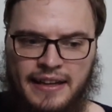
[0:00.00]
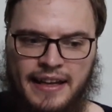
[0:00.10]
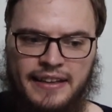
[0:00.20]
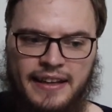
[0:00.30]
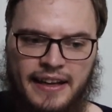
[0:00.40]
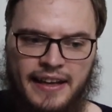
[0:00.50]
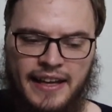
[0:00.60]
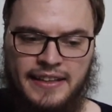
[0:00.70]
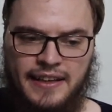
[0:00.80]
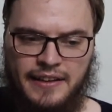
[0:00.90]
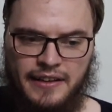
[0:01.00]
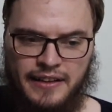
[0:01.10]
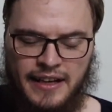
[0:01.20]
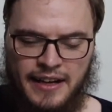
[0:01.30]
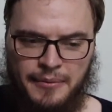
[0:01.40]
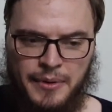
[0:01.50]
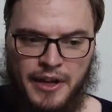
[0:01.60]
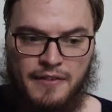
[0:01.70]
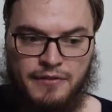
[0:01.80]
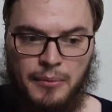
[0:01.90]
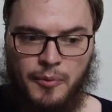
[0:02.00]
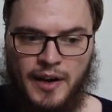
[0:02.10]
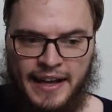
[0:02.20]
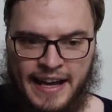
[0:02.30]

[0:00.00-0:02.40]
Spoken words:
from what